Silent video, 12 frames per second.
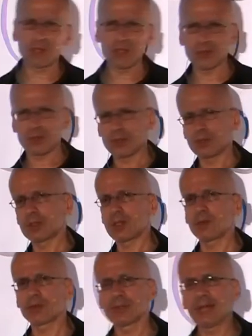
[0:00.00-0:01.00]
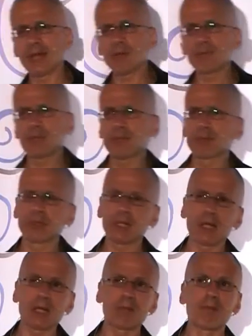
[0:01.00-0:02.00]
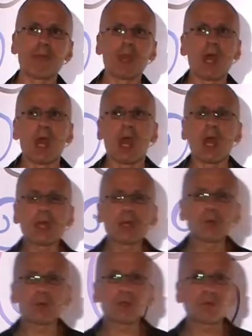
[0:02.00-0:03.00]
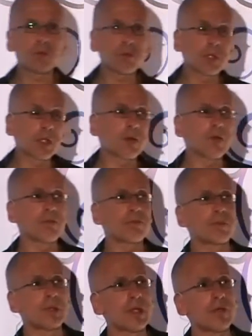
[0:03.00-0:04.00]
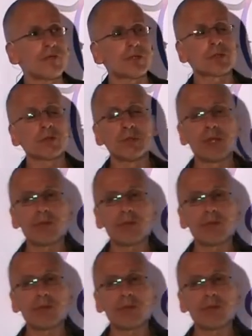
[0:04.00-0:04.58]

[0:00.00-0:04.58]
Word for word: occasion, I think there was nine people there. And we, we've been giving a leaflet to